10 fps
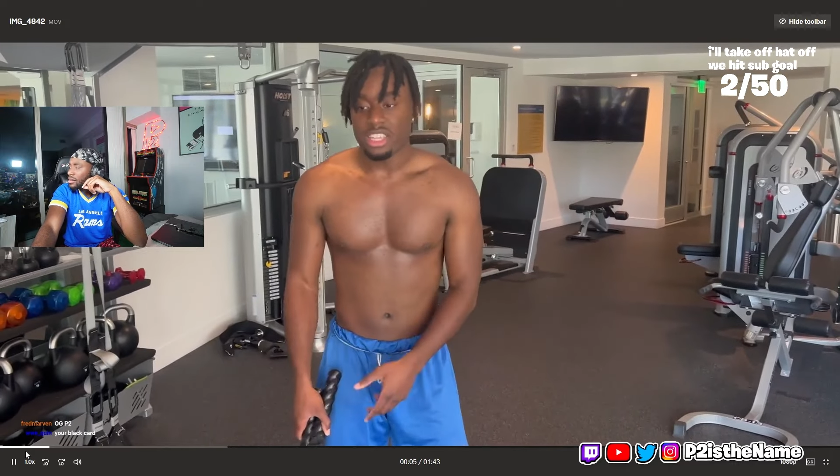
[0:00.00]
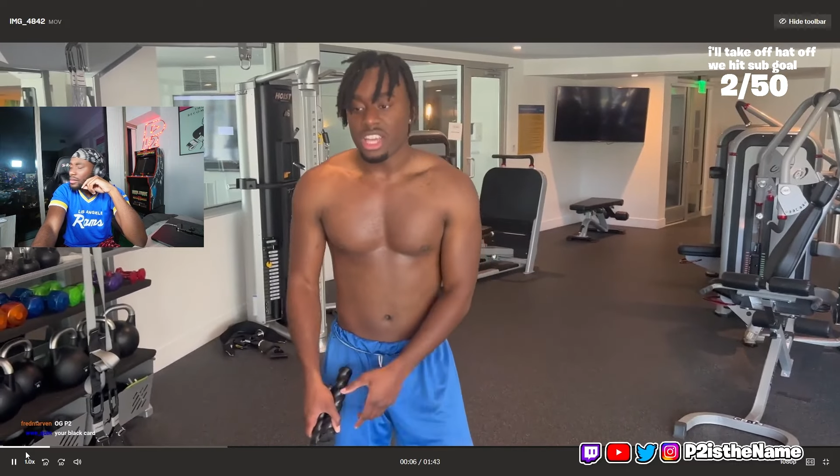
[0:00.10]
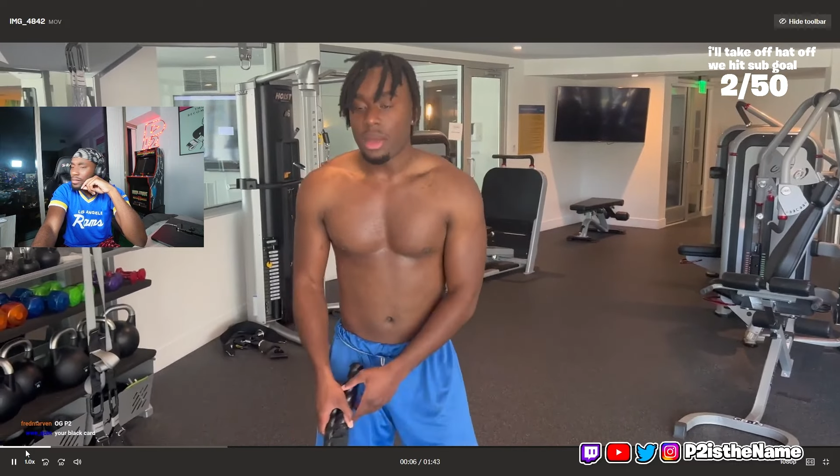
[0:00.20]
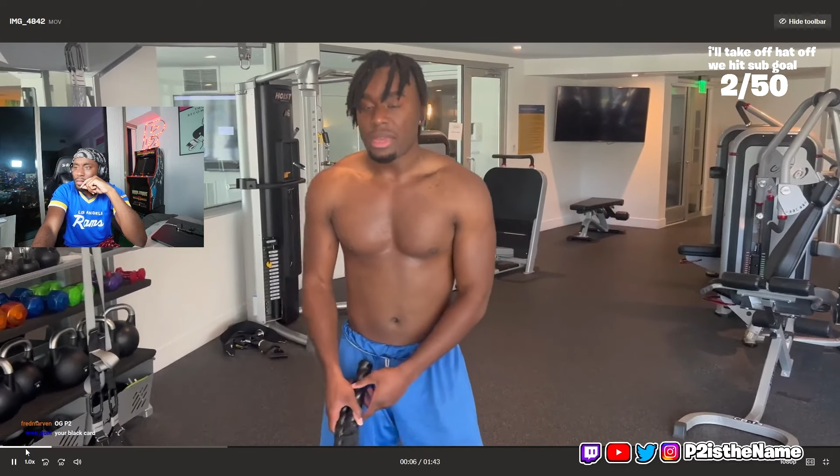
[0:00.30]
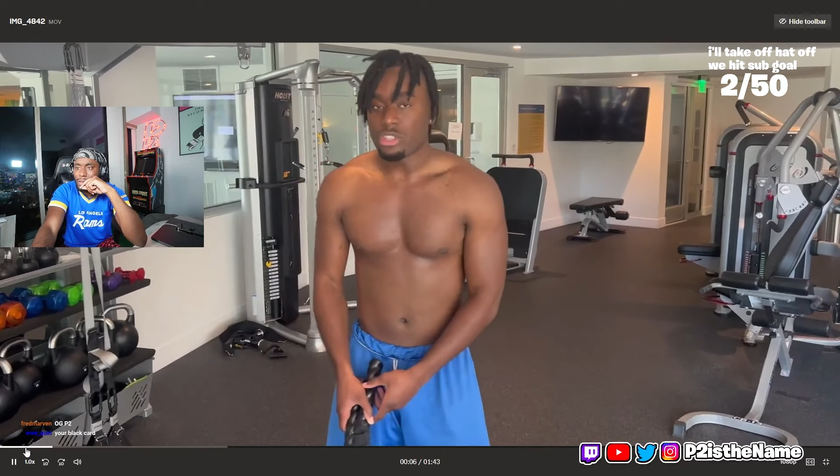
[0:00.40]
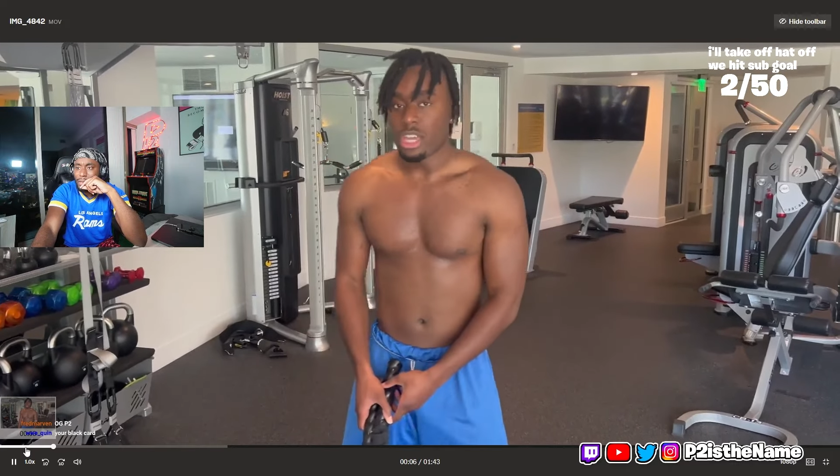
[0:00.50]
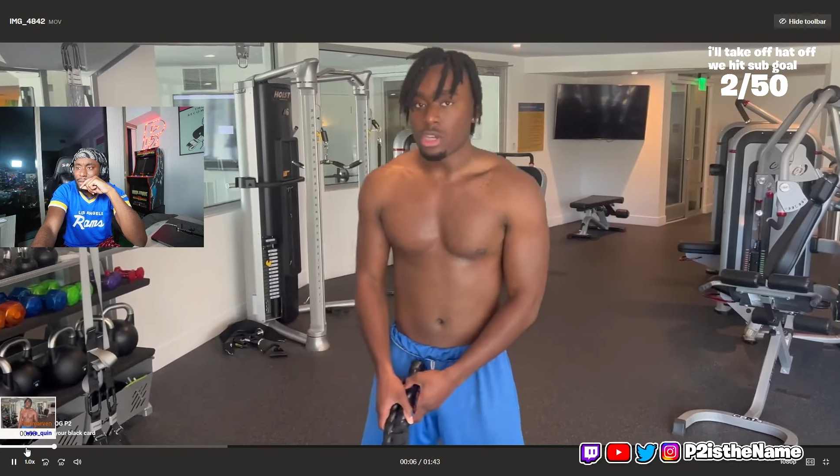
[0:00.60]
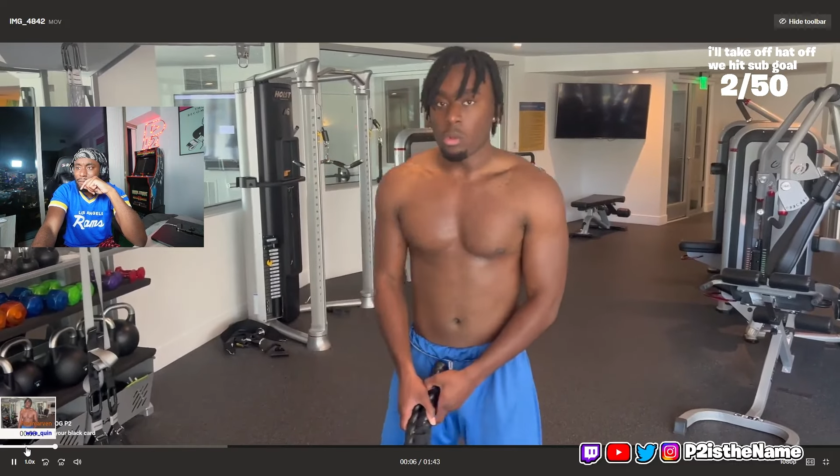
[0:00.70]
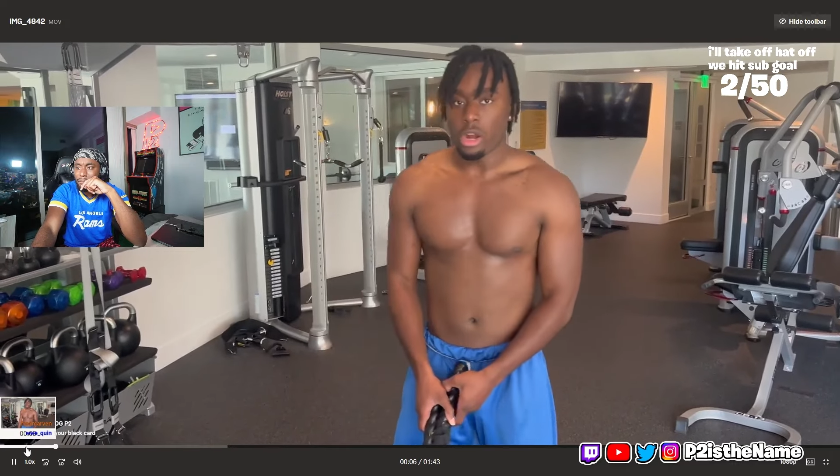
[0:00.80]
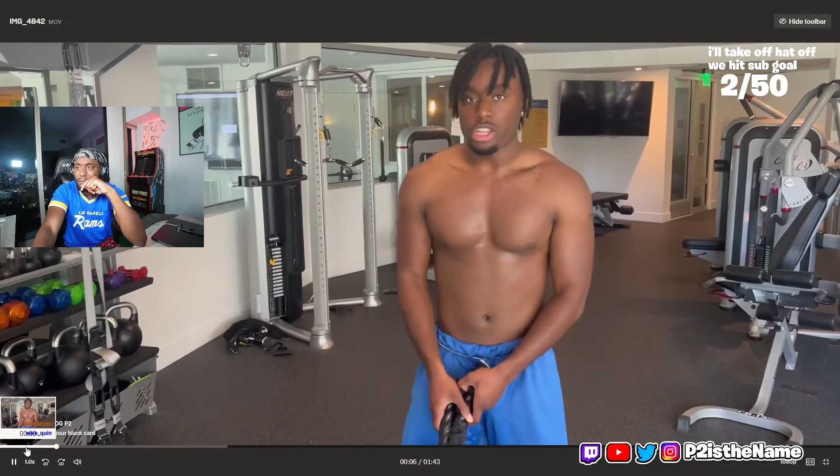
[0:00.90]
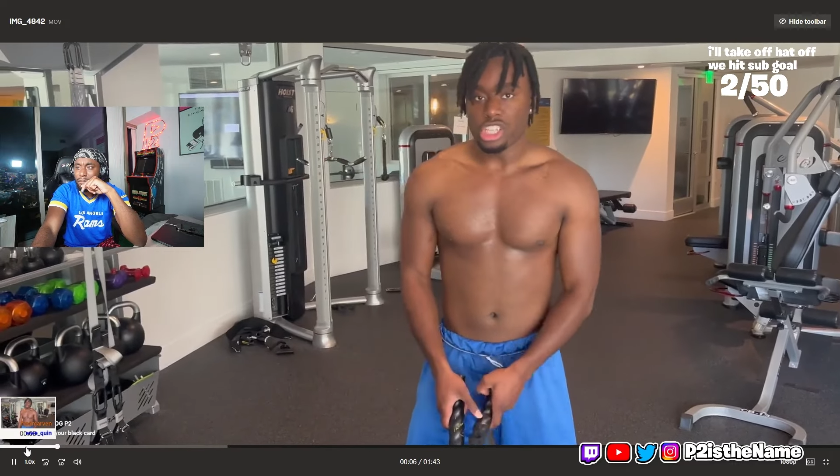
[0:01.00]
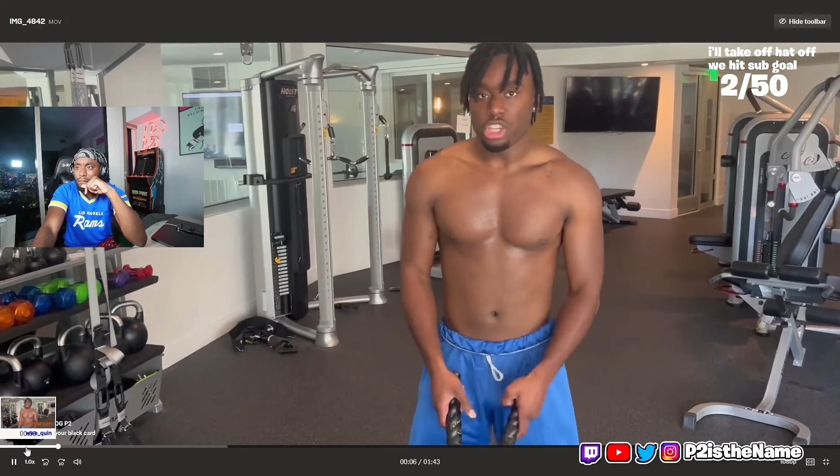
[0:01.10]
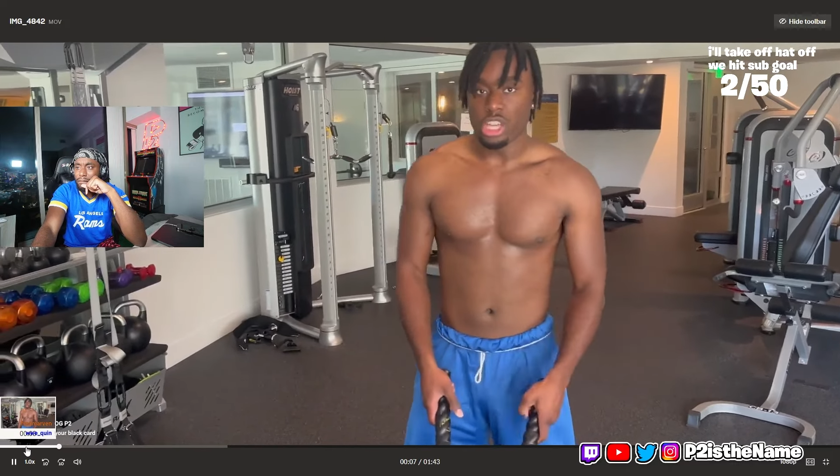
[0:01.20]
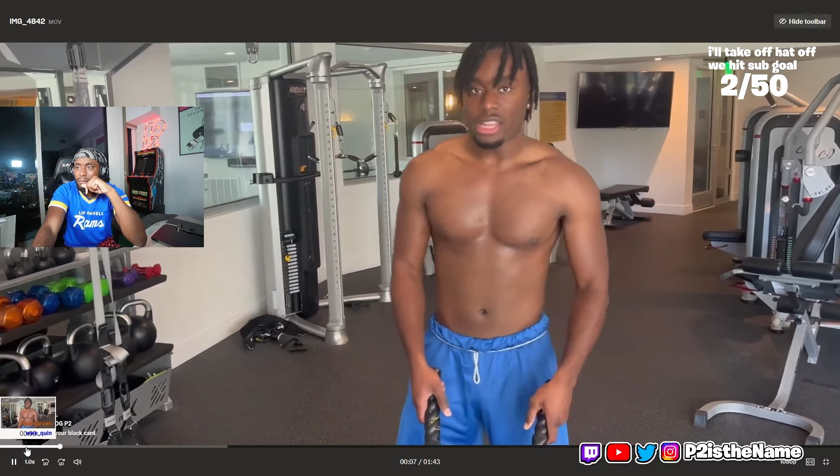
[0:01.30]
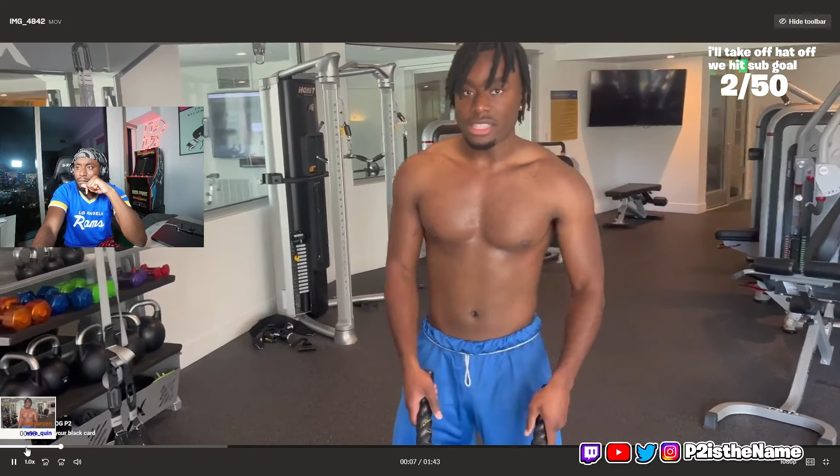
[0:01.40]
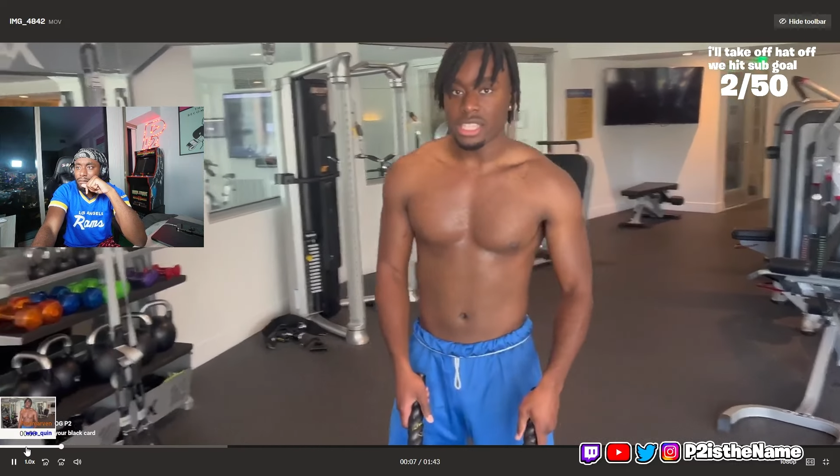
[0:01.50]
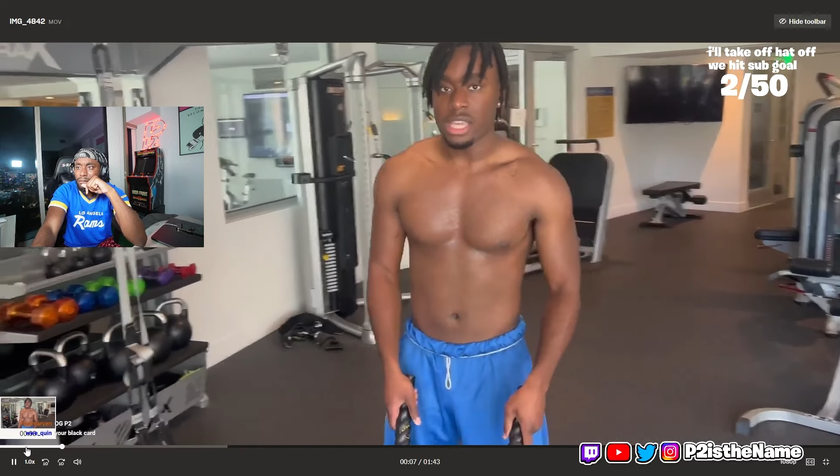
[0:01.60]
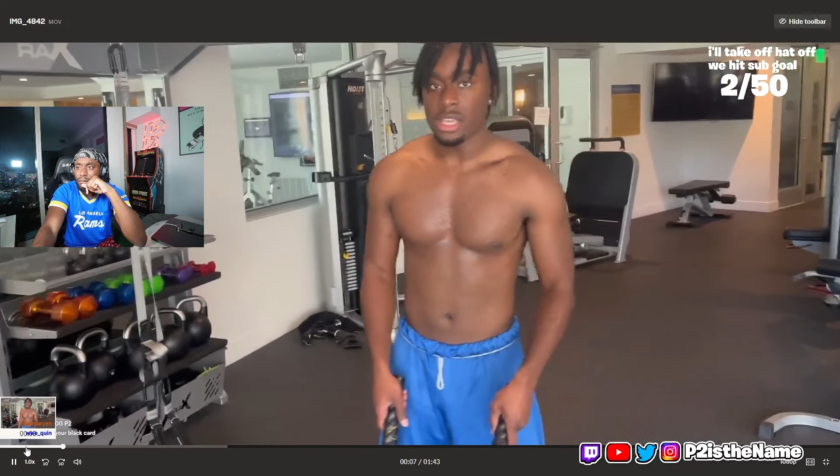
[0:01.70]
you gotta make sure you get your work in, y'all. You got this?